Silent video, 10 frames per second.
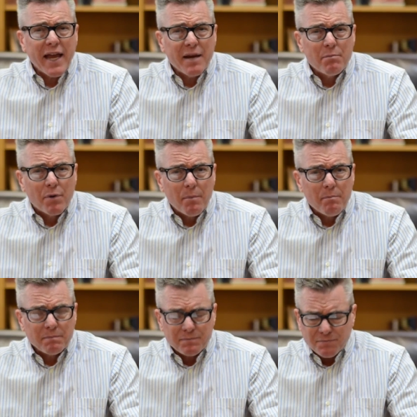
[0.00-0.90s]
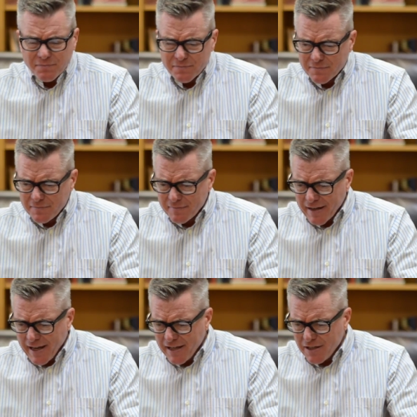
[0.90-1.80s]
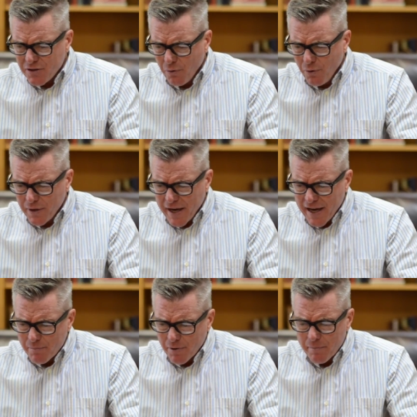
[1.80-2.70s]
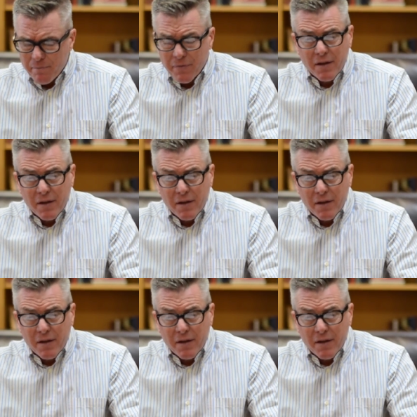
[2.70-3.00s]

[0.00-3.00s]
Abram. And he told Abram